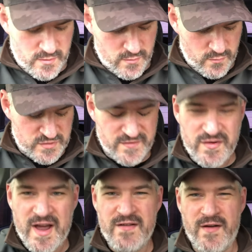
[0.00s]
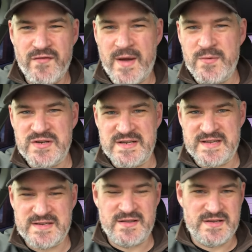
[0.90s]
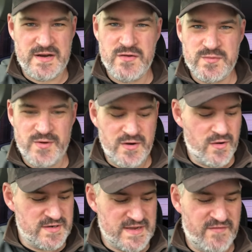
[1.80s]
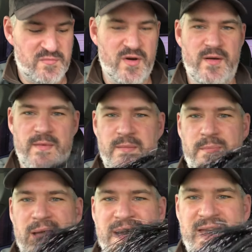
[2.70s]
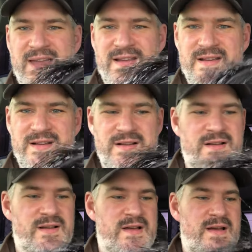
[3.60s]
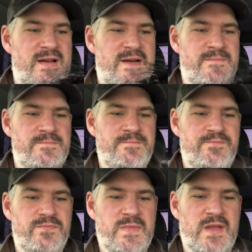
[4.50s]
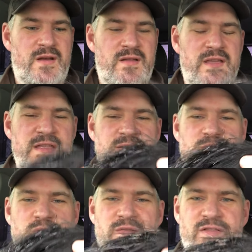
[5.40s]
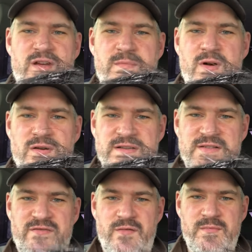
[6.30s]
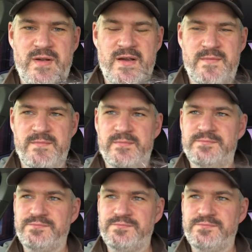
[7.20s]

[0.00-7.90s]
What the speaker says: which I've not had much success on those. I know some of you guys have, but black. I think this is one of Martin's from